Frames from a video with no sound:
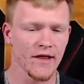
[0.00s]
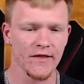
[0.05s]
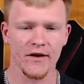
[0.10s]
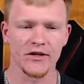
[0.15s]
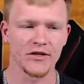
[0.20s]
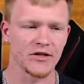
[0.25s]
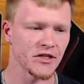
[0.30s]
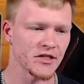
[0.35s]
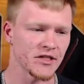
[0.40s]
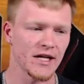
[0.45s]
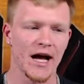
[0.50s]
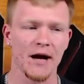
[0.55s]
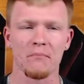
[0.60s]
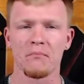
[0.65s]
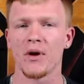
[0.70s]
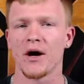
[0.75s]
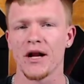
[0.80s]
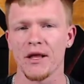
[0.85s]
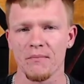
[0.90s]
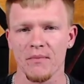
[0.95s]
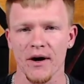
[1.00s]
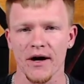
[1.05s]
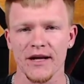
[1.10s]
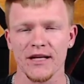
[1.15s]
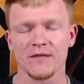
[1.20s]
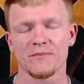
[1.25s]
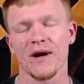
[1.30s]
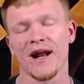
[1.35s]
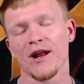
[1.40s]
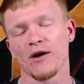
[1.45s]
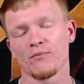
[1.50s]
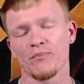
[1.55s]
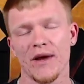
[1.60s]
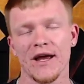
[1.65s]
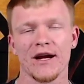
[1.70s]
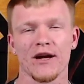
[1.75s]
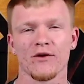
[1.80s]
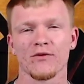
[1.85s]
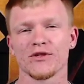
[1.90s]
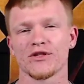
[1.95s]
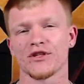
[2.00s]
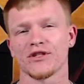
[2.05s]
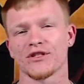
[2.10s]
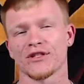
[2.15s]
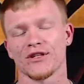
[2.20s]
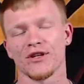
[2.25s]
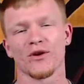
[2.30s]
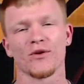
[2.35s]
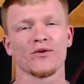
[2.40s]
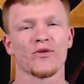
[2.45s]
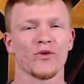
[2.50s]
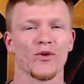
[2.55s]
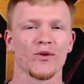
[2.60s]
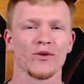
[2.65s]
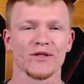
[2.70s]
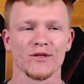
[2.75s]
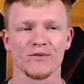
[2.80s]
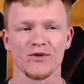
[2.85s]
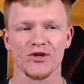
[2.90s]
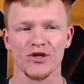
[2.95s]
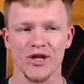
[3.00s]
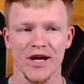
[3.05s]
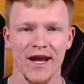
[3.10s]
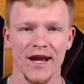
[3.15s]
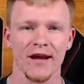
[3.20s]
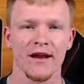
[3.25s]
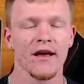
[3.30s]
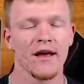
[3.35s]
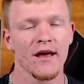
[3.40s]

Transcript: They're just not buddies, but I know Baker was just, throwing some shade